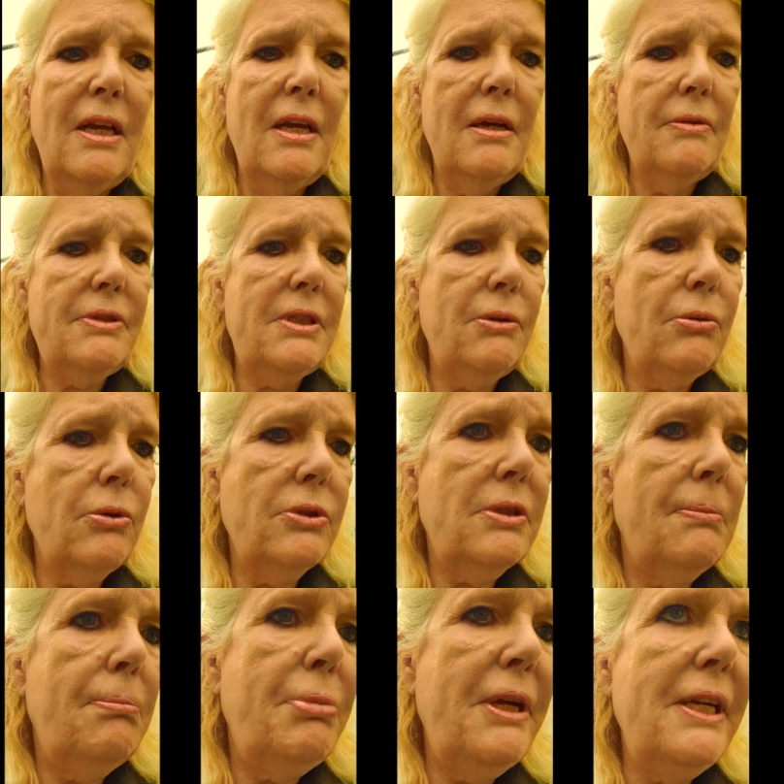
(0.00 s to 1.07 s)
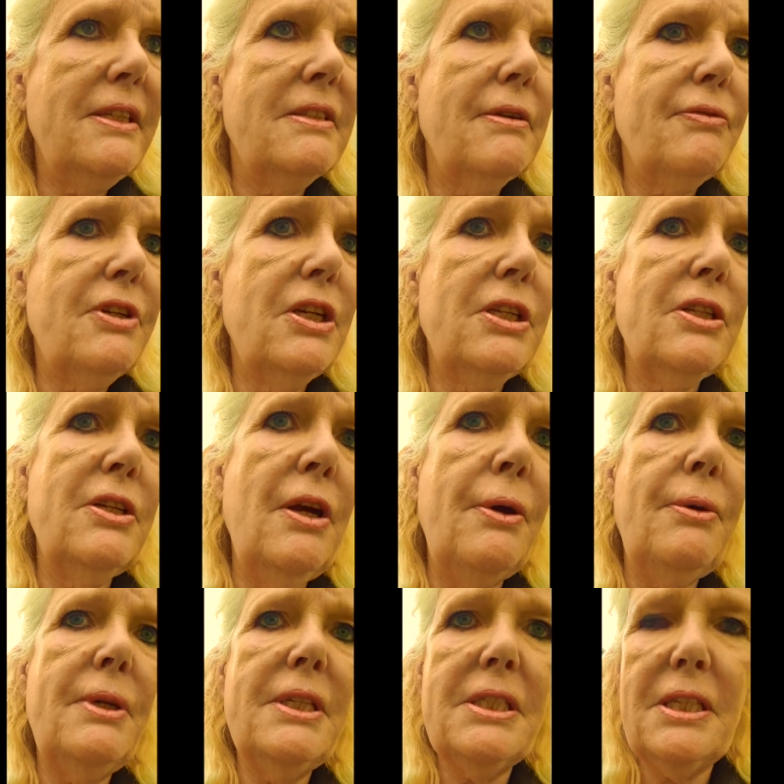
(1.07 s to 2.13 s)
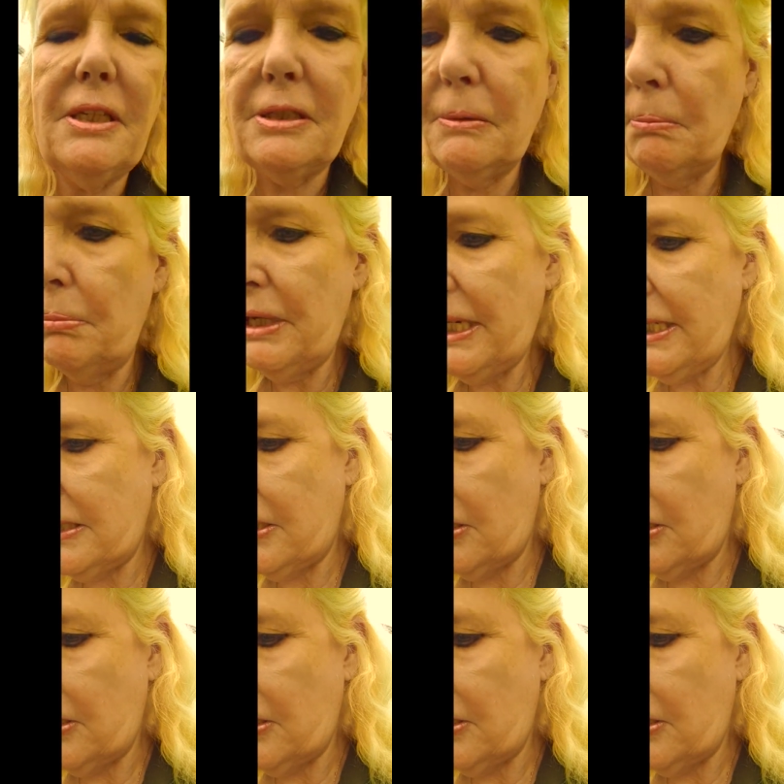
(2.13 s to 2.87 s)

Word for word: I've still got some beans. I've just noticed there's some beans